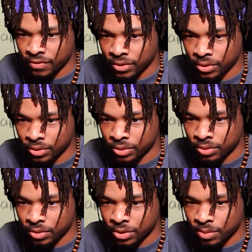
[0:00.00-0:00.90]
be
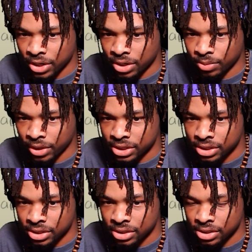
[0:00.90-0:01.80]
filled with many
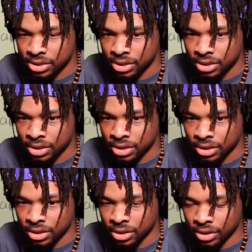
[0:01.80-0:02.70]
blessings.
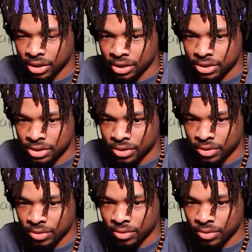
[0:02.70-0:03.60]
Okay,
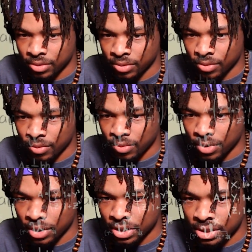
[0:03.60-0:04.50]
so
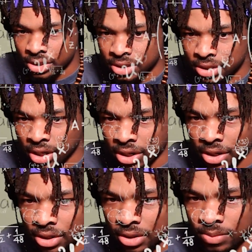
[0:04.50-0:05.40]
1
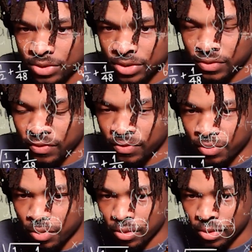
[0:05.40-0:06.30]
times
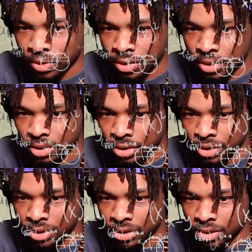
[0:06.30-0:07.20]
4
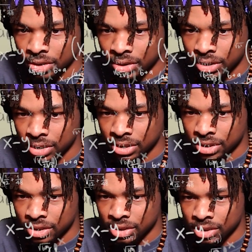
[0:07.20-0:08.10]

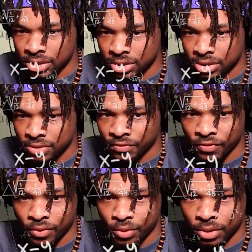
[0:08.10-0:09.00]
is
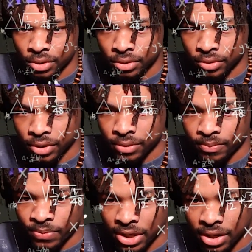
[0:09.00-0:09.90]
four, right?
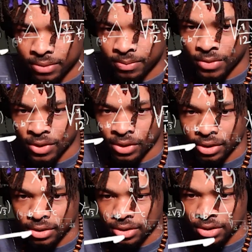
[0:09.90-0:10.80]
Yeah. Okay.